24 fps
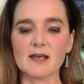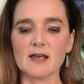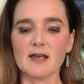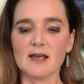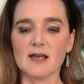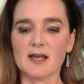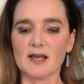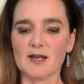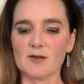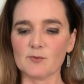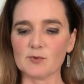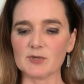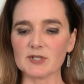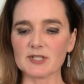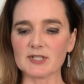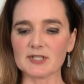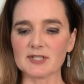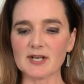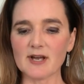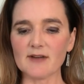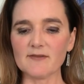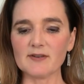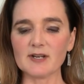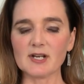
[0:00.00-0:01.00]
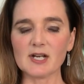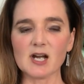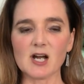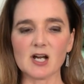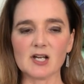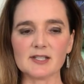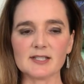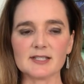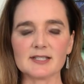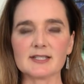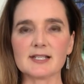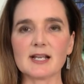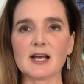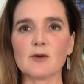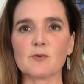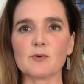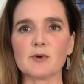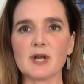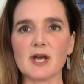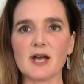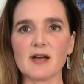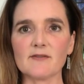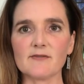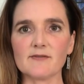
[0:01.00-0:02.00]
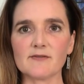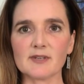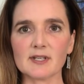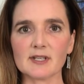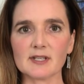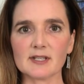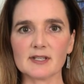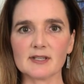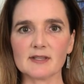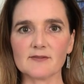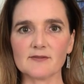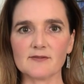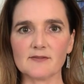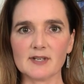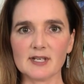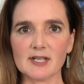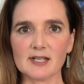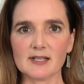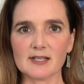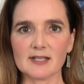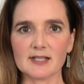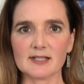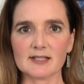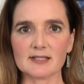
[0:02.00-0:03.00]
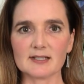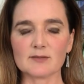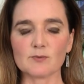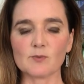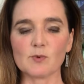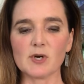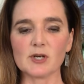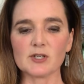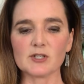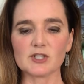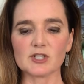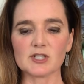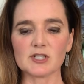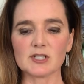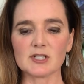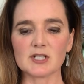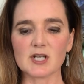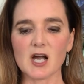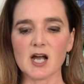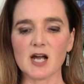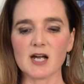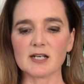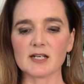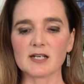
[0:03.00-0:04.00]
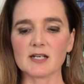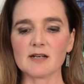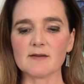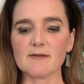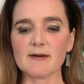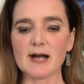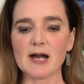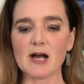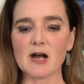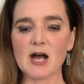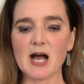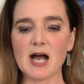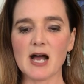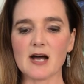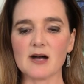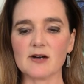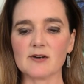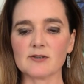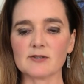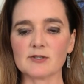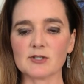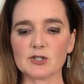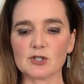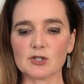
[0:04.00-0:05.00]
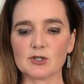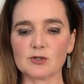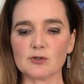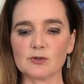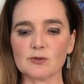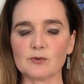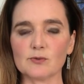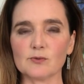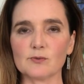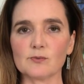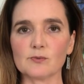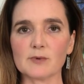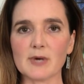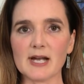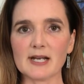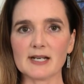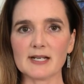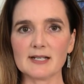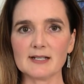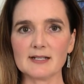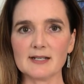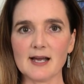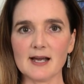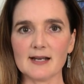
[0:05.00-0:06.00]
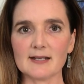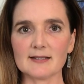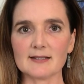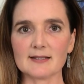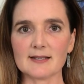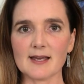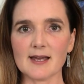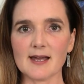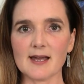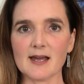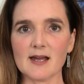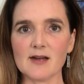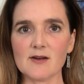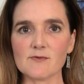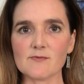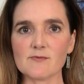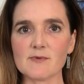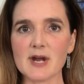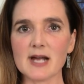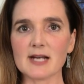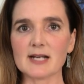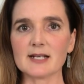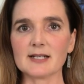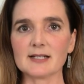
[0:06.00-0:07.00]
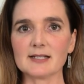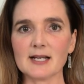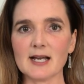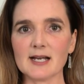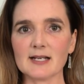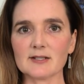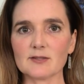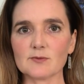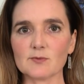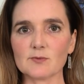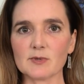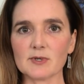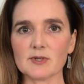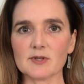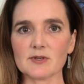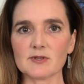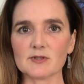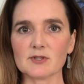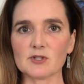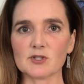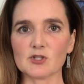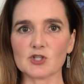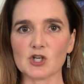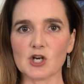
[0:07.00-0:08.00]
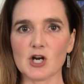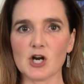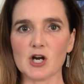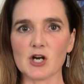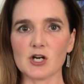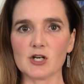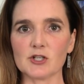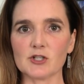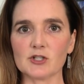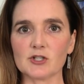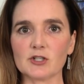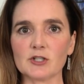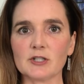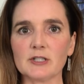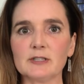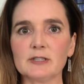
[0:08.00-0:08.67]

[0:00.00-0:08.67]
And we're stuffing all this down. We're not feeling the feelings. Well, she's talking about how to recognize that, recognize where there's a charge.